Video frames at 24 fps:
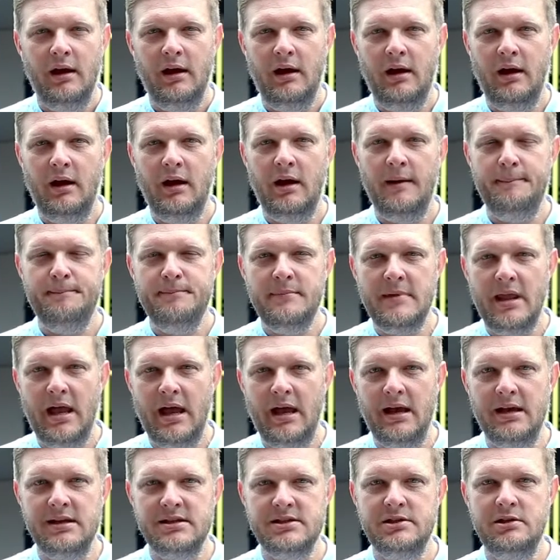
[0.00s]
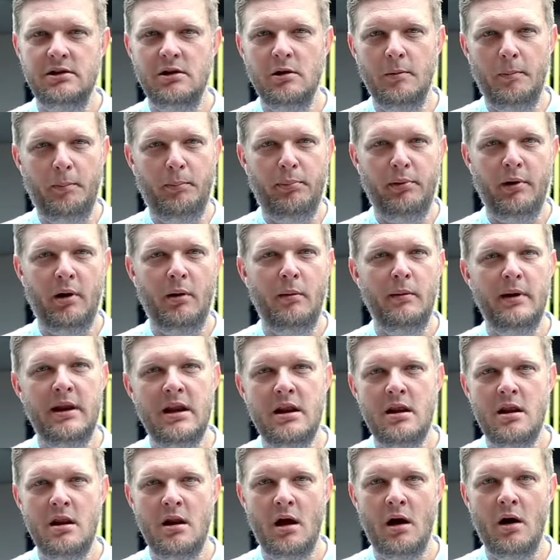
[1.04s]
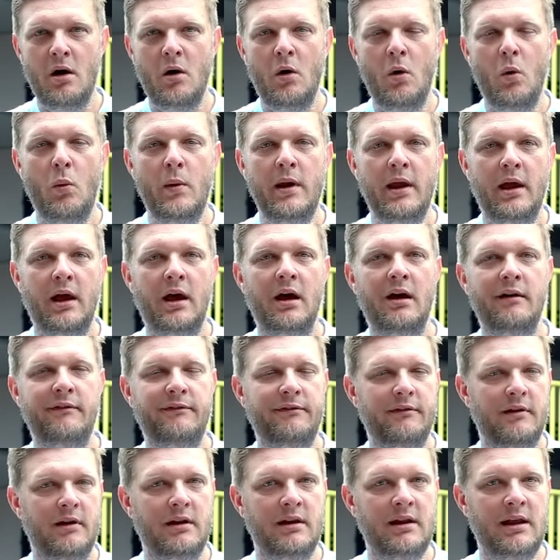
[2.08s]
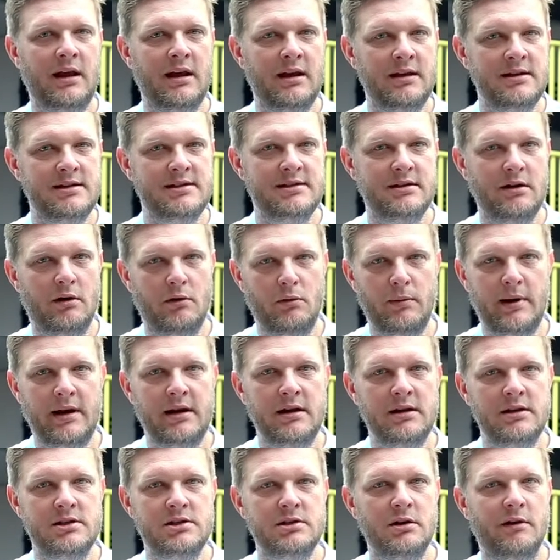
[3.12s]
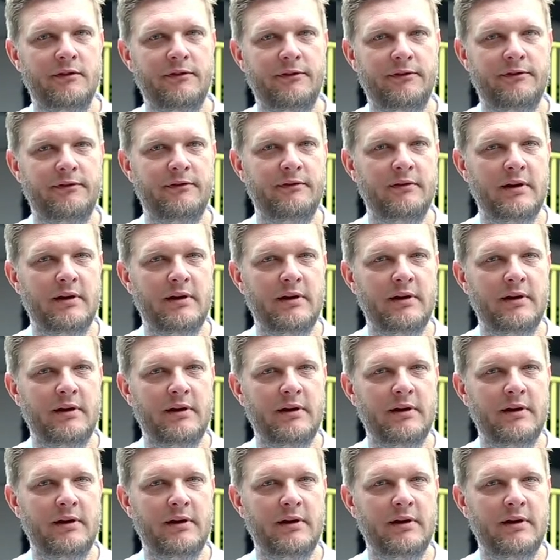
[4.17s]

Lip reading: As you probably know, we have a nice range of